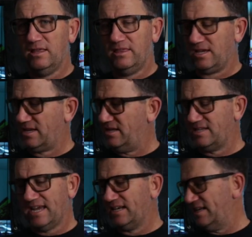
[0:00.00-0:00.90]
that can
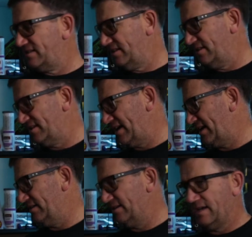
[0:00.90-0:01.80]
take less than a
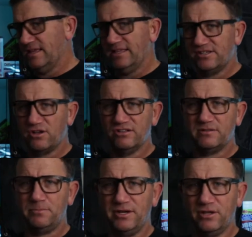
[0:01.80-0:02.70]
second. These guys are
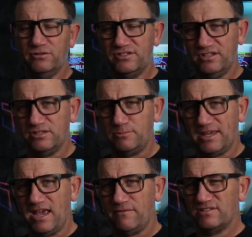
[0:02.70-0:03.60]
pretty good, so just be
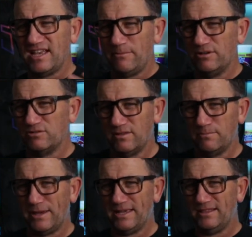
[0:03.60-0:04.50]
careful. Same as with
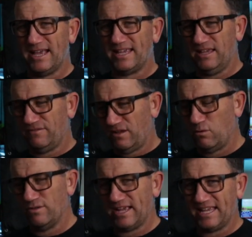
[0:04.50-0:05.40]
the Peak, if they
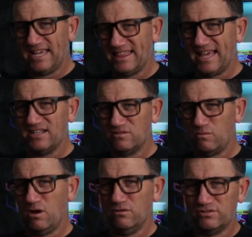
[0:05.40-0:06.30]
want, they can get that as
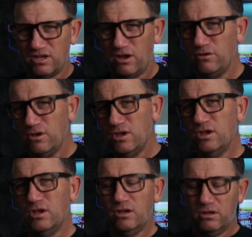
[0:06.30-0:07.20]
well, so
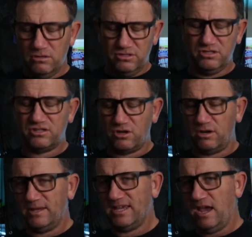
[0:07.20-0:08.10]
just got to
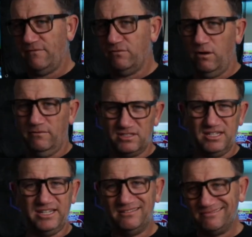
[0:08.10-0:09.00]
be careful.
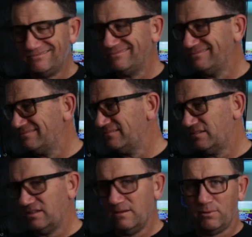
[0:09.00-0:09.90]
Obviously
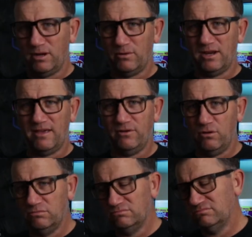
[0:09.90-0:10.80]
you probably want to have an
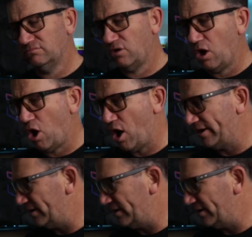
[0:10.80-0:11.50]
eye on